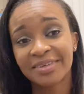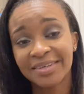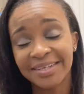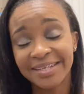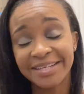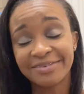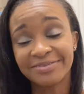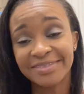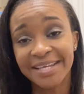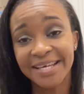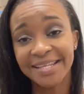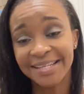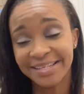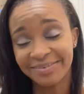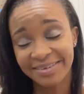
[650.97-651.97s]
Live
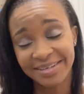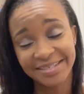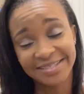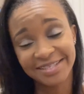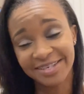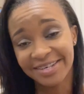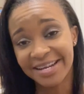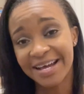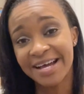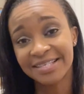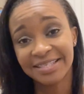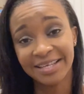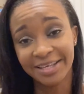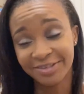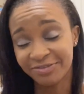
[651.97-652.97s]
daily, live like it's your last.
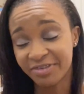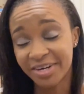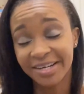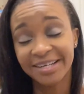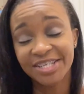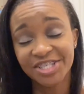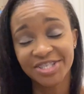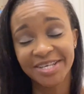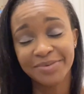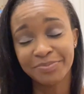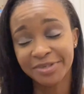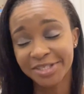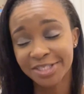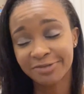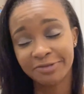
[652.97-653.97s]
It's very cliche,
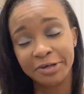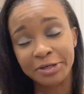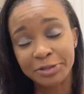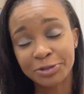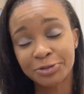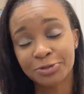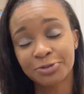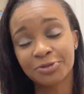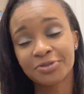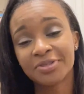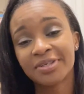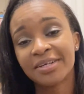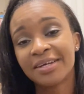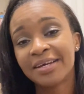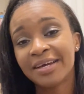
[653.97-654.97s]
but it's very true.
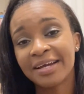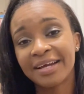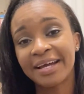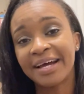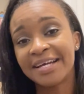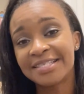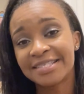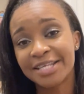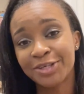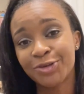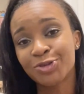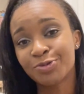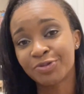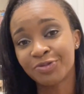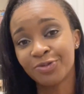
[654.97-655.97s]
Guys, thank you
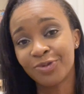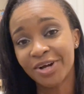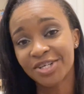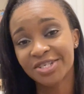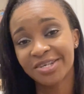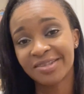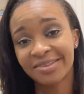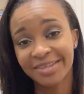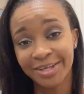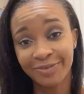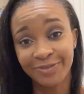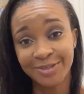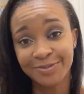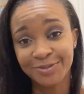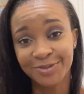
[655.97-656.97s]
so much for watching. Thank you
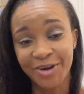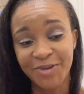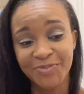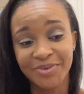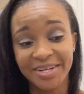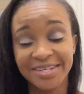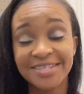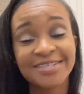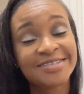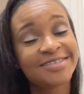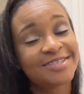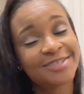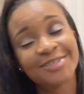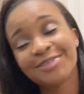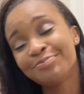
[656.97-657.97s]
for subscribing, and
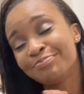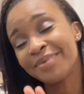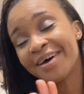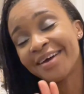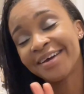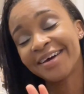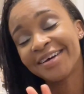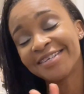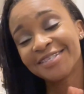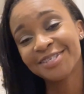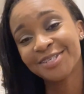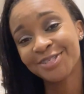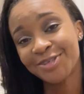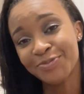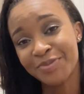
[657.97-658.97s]
bye, guys.
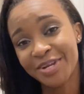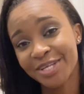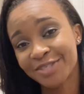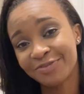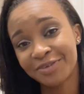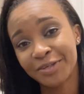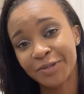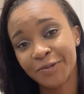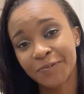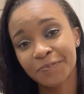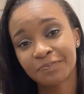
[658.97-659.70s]
See you in my next video.